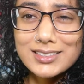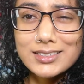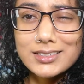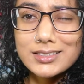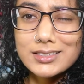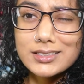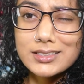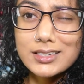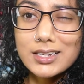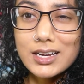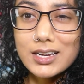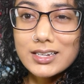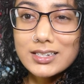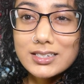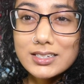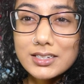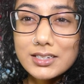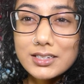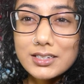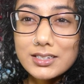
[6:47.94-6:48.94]

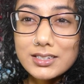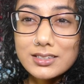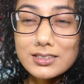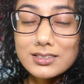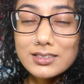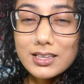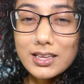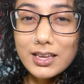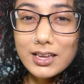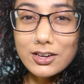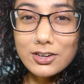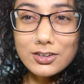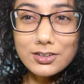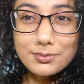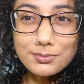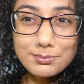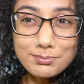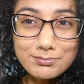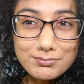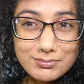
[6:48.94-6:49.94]
90s,
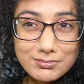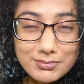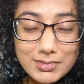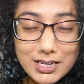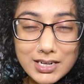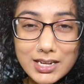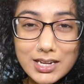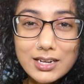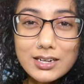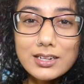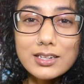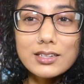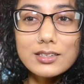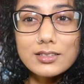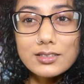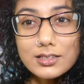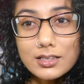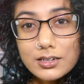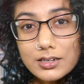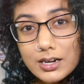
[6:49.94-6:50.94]
mid
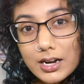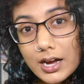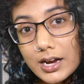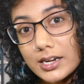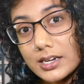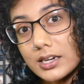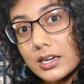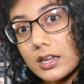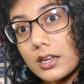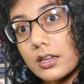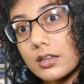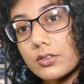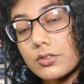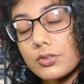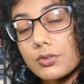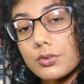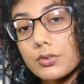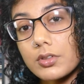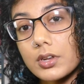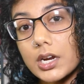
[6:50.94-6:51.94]
80s, 90s,
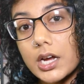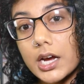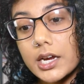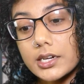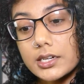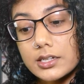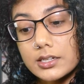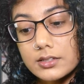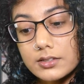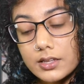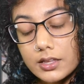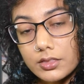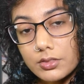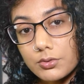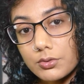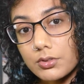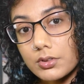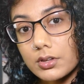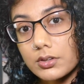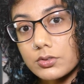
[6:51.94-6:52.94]
through the 90s and
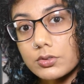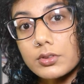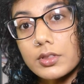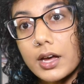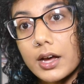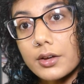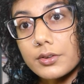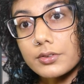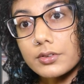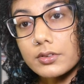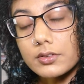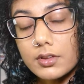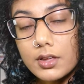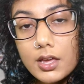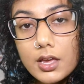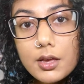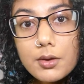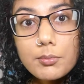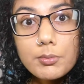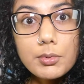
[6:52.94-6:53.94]
through the 2000s.
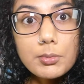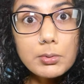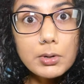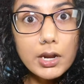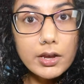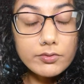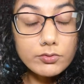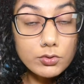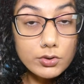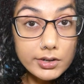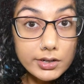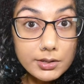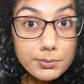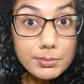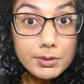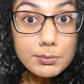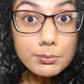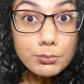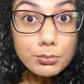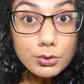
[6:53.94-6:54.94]
People have really
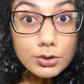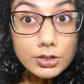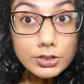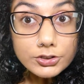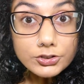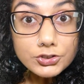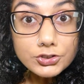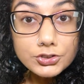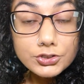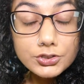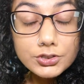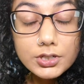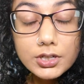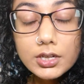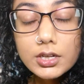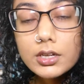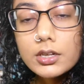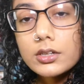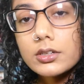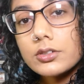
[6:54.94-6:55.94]
been pushed
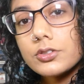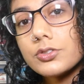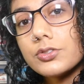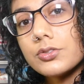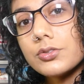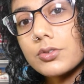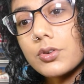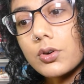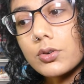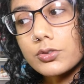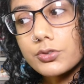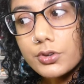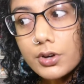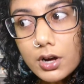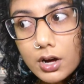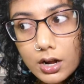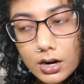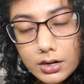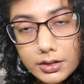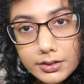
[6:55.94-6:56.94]
to go to
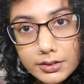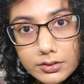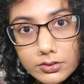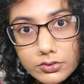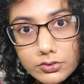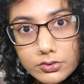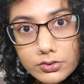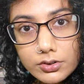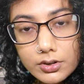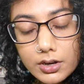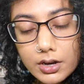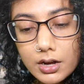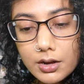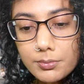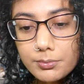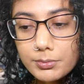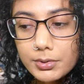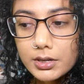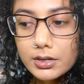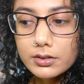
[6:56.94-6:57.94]
college
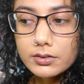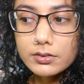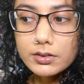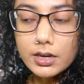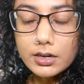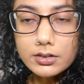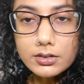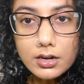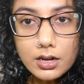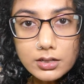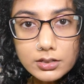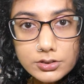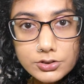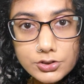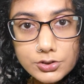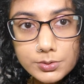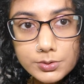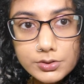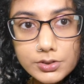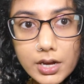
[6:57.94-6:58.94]
because
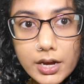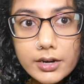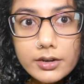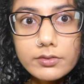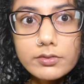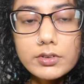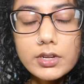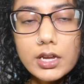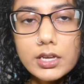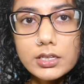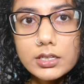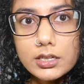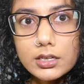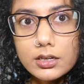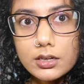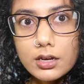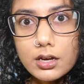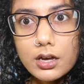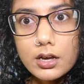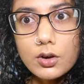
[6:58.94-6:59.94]
technology was kind of
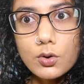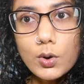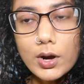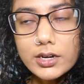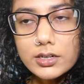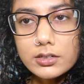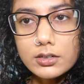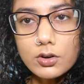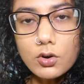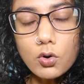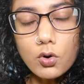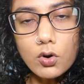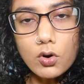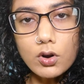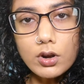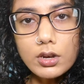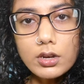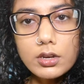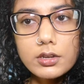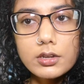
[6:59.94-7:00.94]
taking quite a
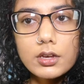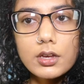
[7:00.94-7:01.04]
hold,